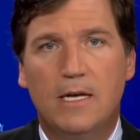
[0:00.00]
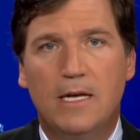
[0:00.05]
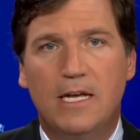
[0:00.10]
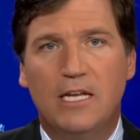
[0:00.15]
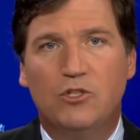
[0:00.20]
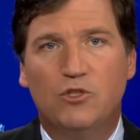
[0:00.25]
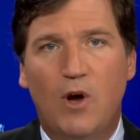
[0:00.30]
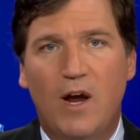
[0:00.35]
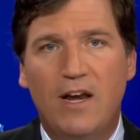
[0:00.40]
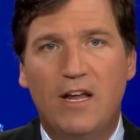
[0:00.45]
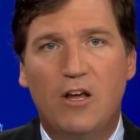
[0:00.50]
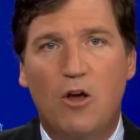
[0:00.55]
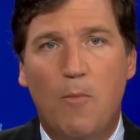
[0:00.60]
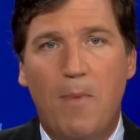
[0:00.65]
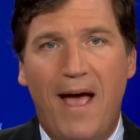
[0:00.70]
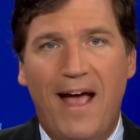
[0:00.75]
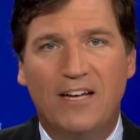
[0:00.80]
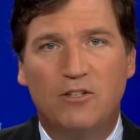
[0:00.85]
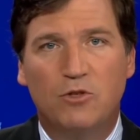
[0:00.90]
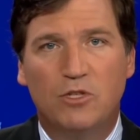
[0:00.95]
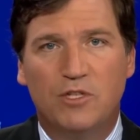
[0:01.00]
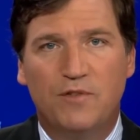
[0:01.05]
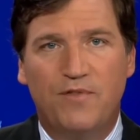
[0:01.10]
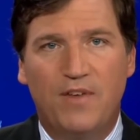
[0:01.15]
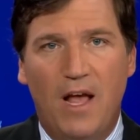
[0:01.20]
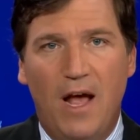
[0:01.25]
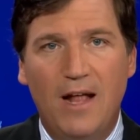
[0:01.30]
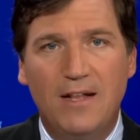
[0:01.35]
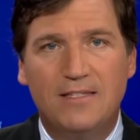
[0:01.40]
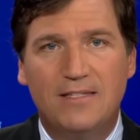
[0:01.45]
He tried to go back to his
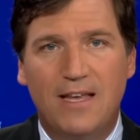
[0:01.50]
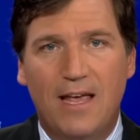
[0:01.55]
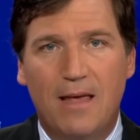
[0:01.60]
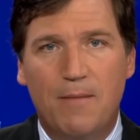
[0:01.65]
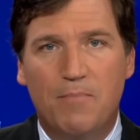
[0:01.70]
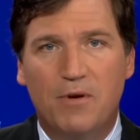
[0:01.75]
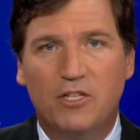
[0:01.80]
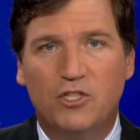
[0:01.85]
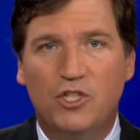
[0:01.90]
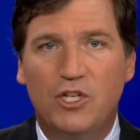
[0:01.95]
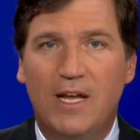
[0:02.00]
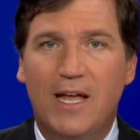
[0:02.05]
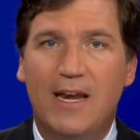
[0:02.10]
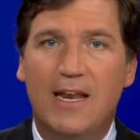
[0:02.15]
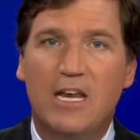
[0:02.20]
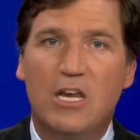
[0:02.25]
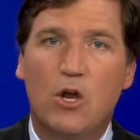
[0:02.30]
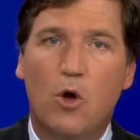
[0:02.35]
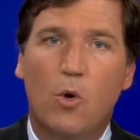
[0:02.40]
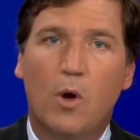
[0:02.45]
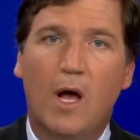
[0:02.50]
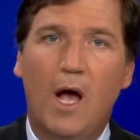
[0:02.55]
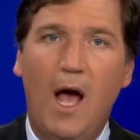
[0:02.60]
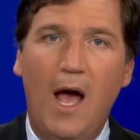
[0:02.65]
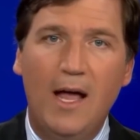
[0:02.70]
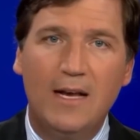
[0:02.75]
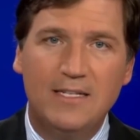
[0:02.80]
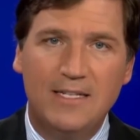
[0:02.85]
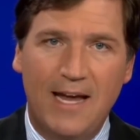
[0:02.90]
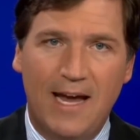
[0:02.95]
fiancée, but she had a
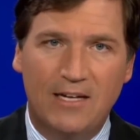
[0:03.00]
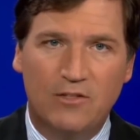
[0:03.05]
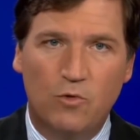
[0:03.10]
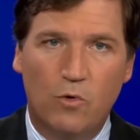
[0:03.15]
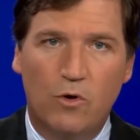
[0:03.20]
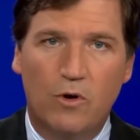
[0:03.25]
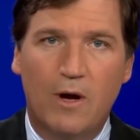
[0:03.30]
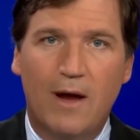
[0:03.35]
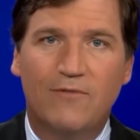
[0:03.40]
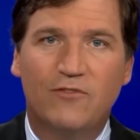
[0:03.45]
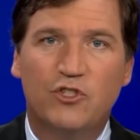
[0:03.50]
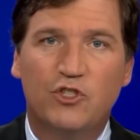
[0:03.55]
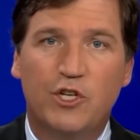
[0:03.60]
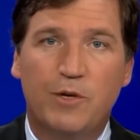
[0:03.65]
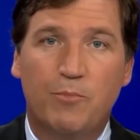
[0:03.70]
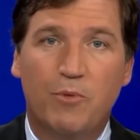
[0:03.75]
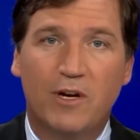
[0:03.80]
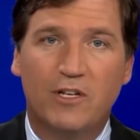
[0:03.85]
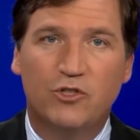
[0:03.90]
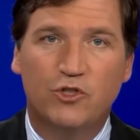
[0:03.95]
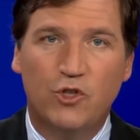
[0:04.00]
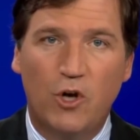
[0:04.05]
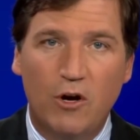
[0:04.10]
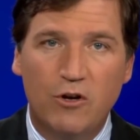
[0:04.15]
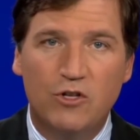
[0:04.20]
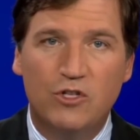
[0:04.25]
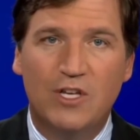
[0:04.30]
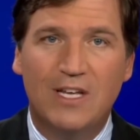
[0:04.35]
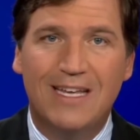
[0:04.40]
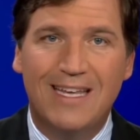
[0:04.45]
no-contact order after she pressed
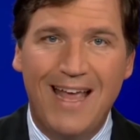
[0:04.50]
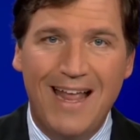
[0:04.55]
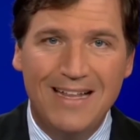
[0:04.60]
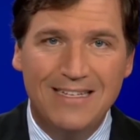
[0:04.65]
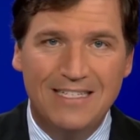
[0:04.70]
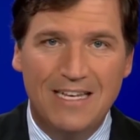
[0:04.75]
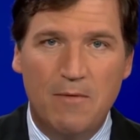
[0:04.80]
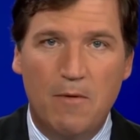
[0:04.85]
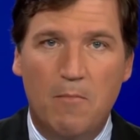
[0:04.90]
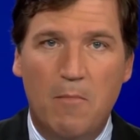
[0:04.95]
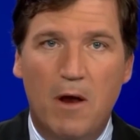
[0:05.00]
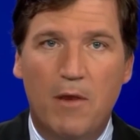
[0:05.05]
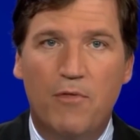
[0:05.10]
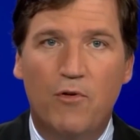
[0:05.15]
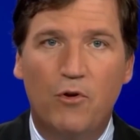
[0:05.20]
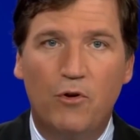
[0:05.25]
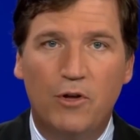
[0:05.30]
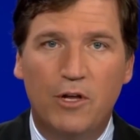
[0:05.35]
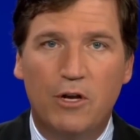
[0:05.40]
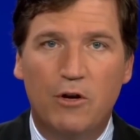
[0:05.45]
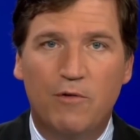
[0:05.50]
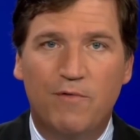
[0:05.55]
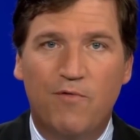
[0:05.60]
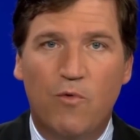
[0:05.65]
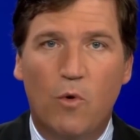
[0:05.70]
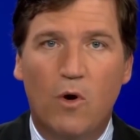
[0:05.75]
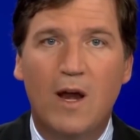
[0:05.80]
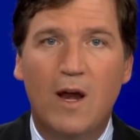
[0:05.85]
charges against him a month earlier for